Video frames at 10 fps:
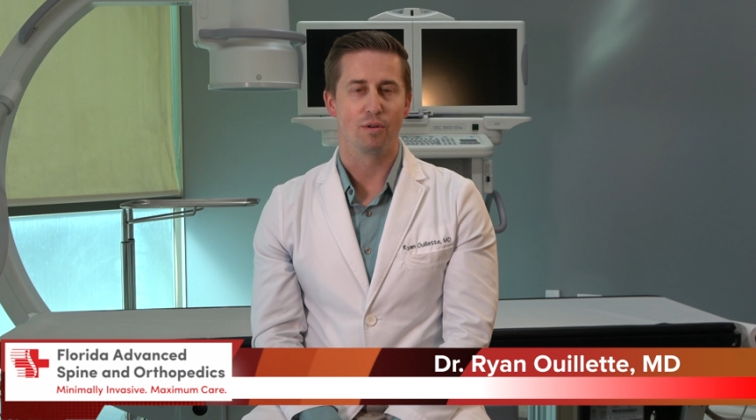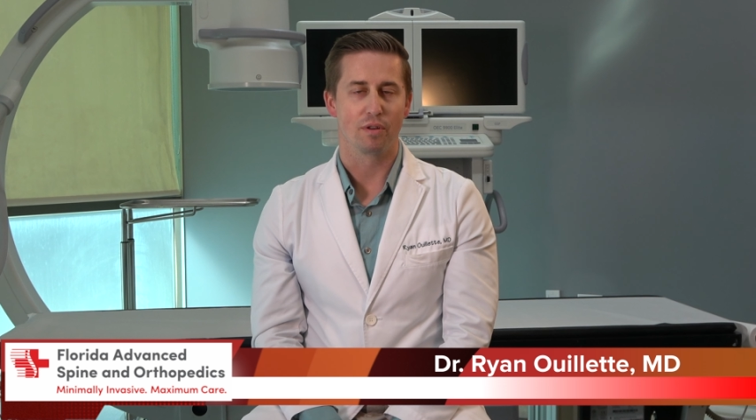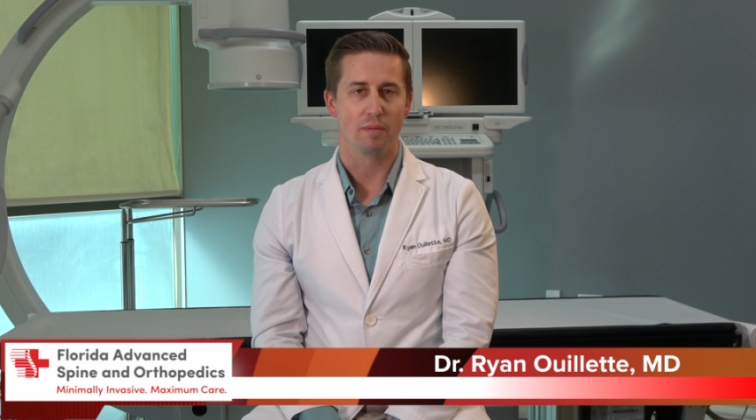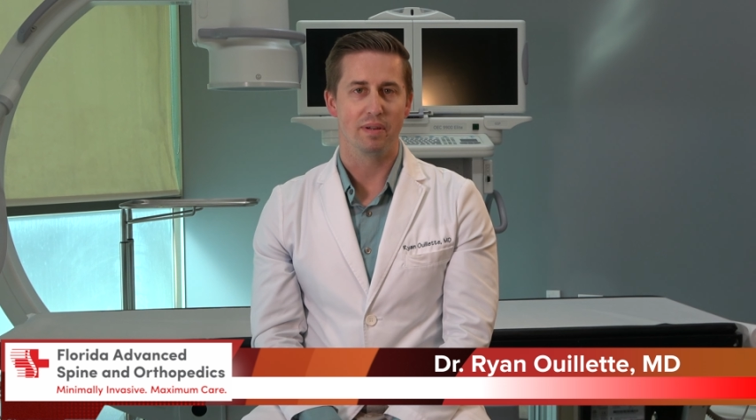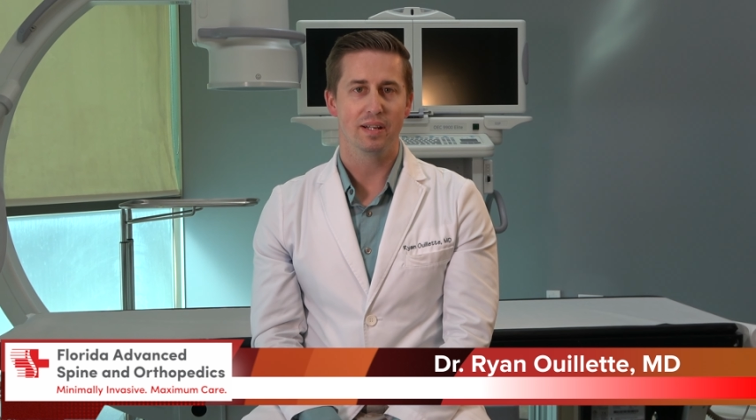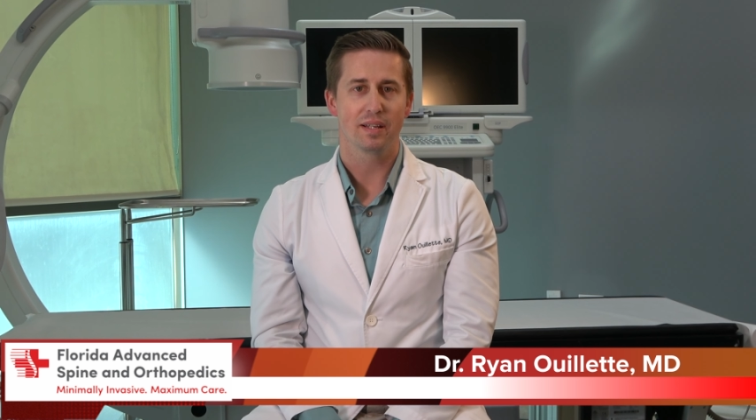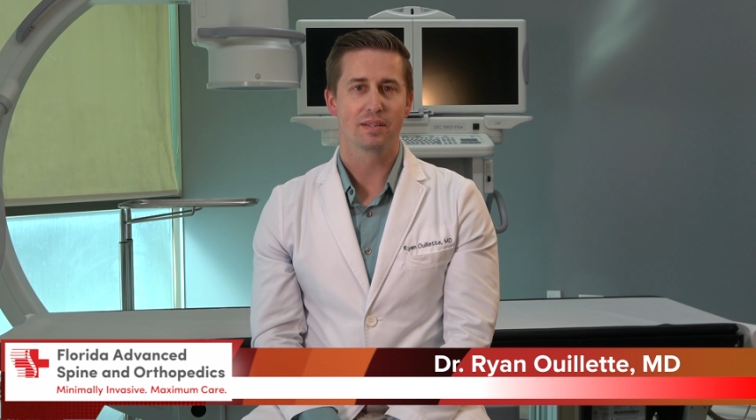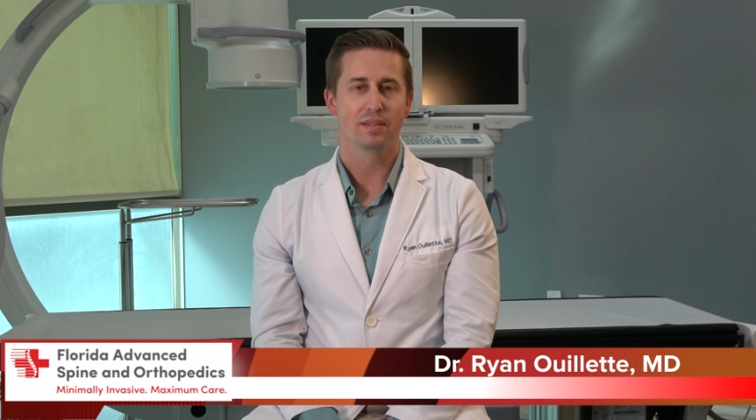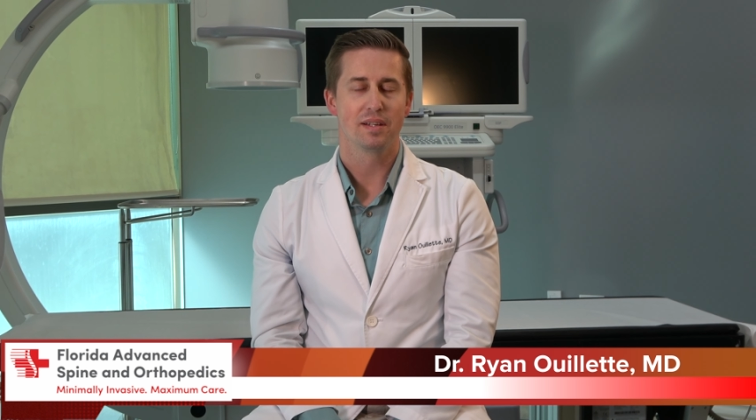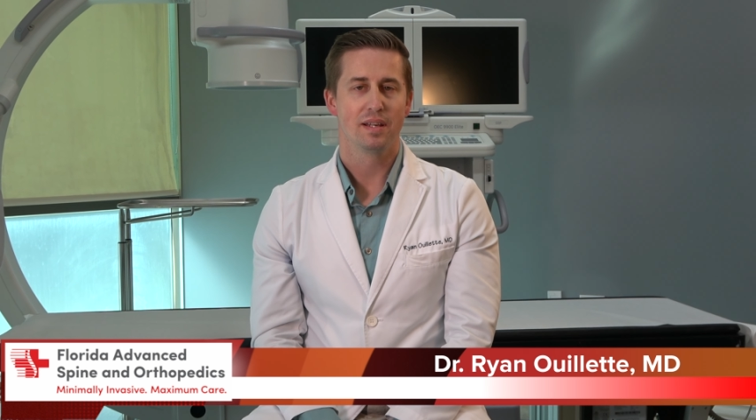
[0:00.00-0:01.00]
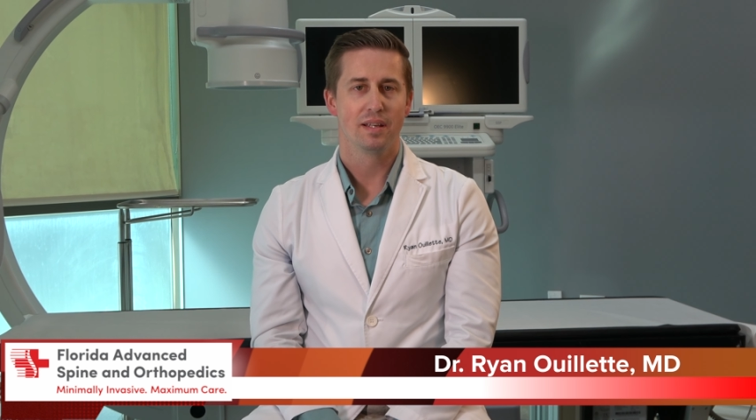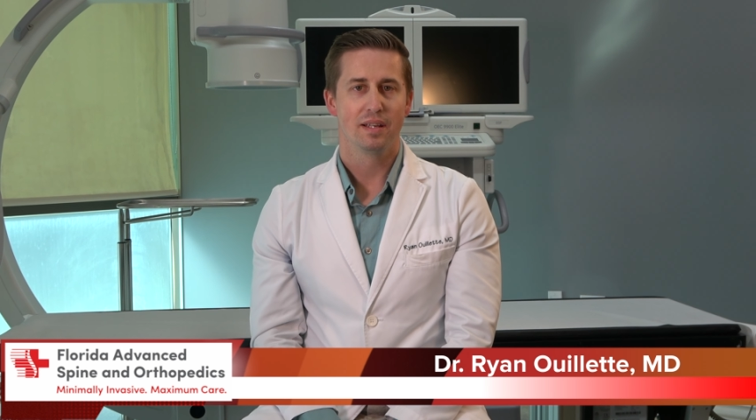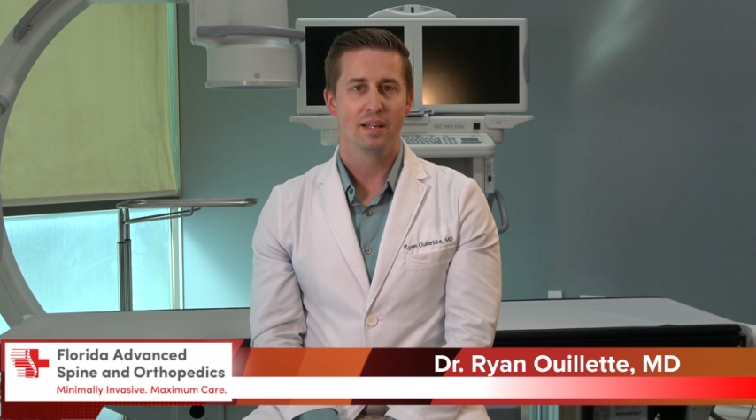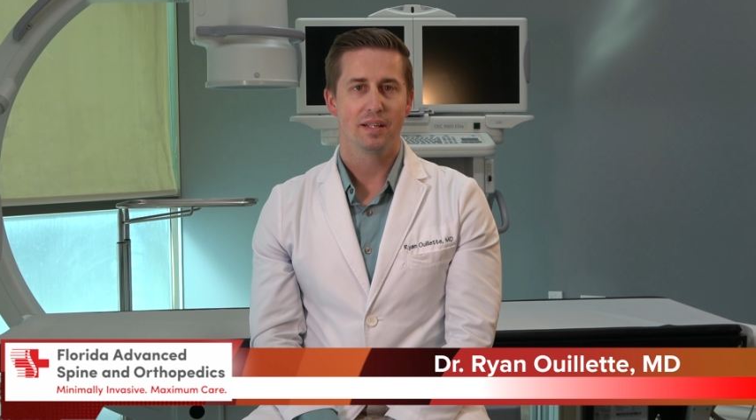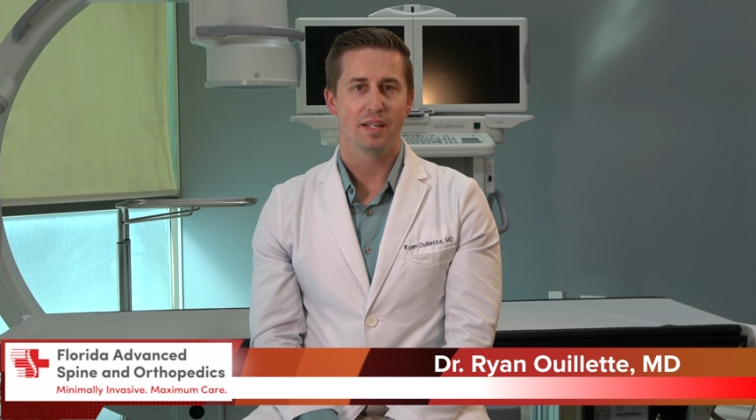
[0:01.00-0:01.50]
Orthopedics.
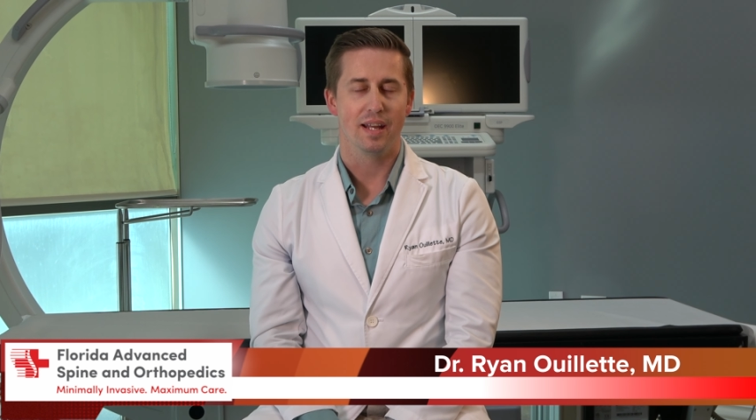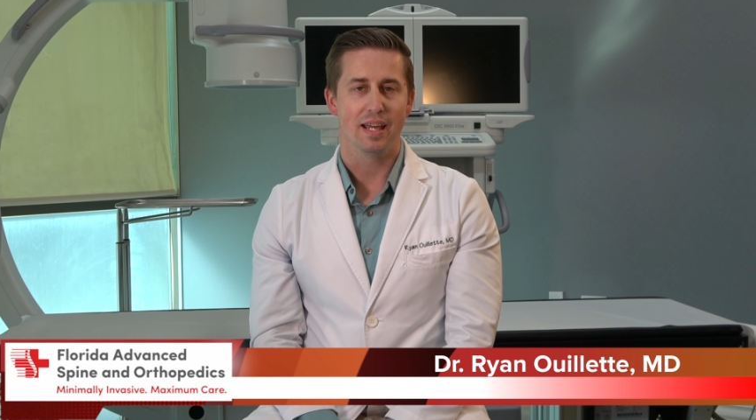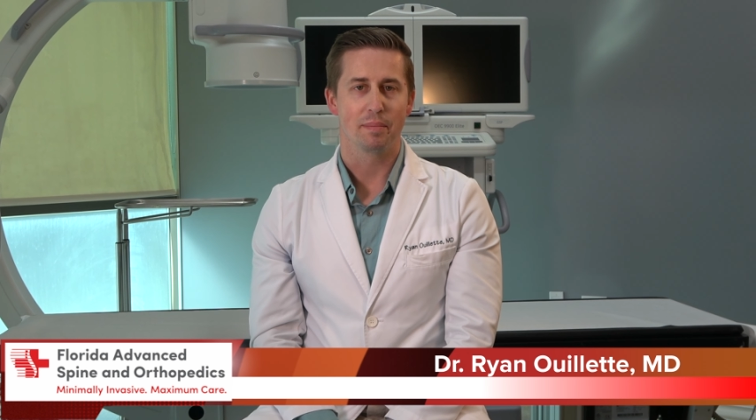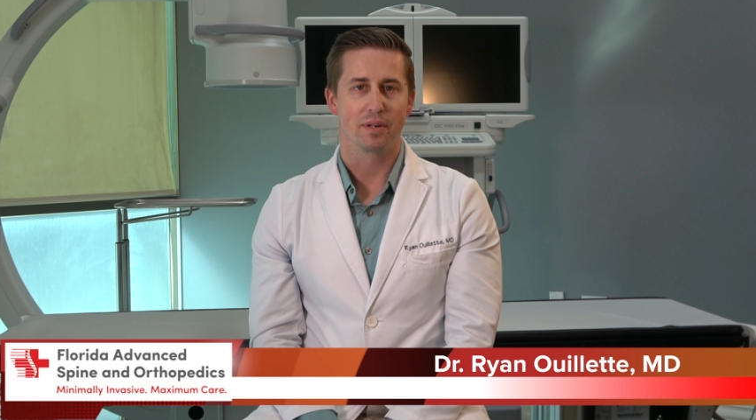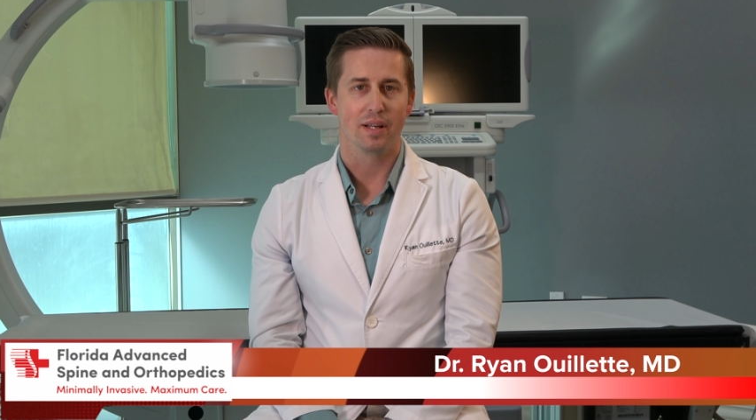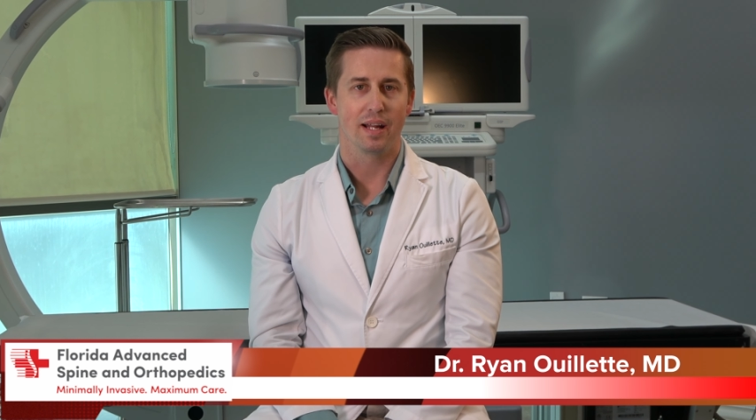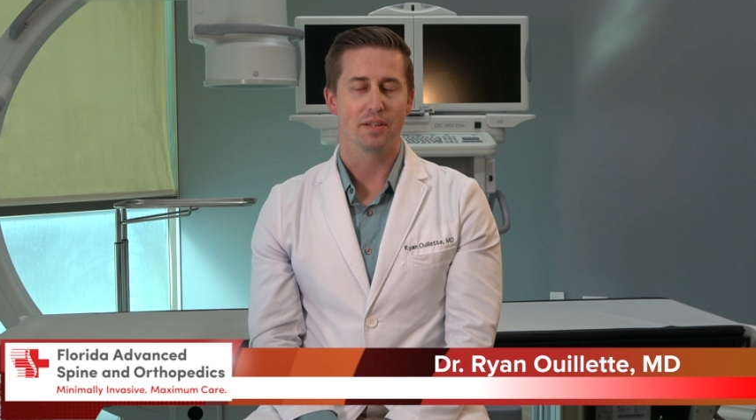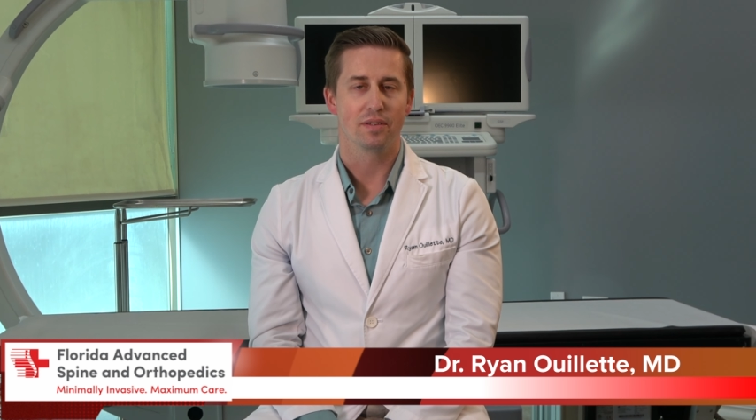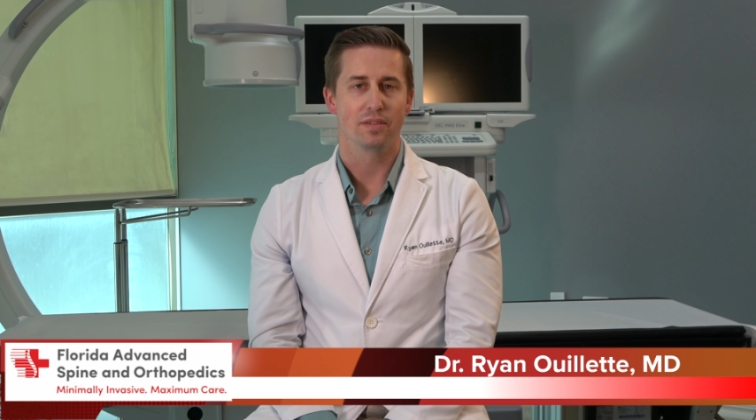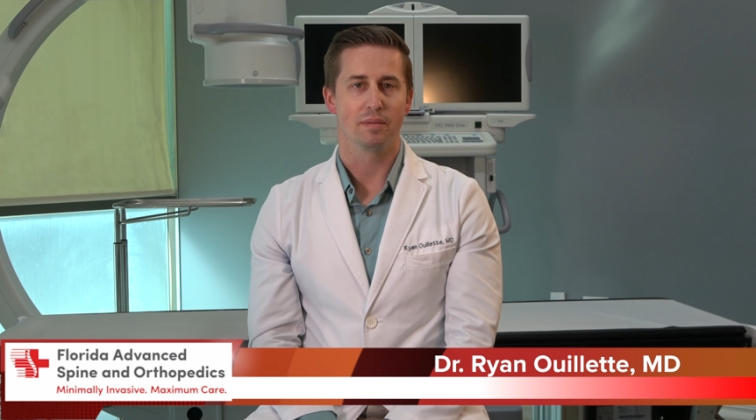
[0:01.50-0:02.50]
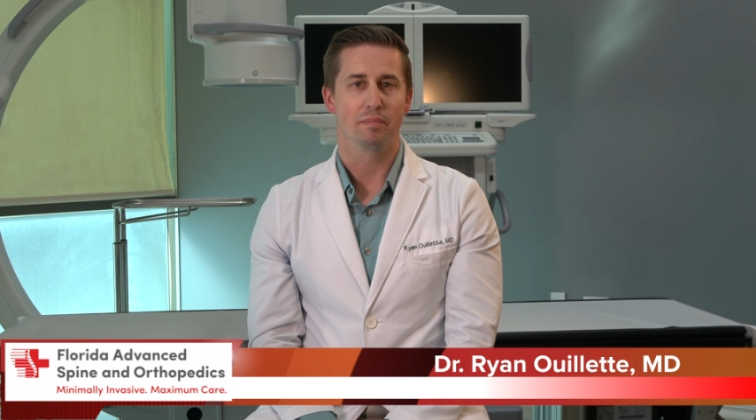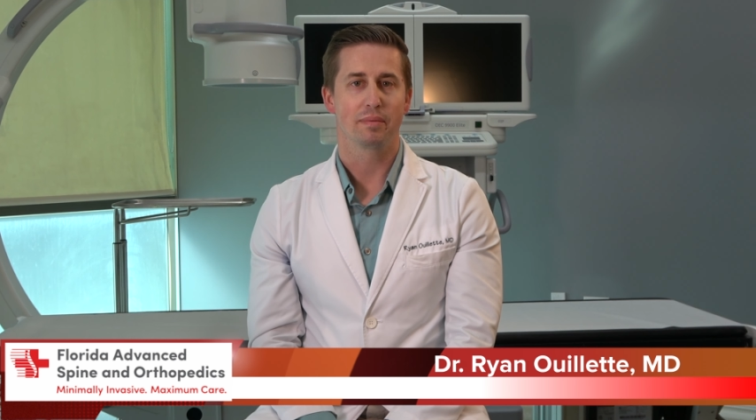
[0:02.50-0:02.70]
Today I'm going to answer some